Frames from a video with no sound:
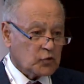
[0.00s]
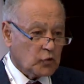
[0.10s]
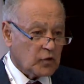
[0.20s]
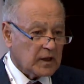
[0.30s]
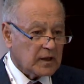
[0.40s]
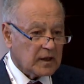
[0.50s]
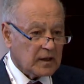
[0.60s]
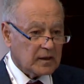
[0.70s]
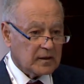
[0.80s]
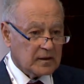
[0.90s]
the
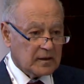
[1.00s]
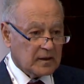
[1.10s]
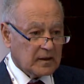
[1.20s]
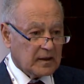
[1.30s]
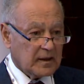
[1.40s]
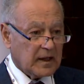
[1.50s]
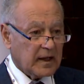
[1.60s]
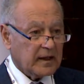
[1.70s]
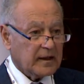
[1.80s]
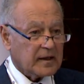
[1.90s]
last weeks and months.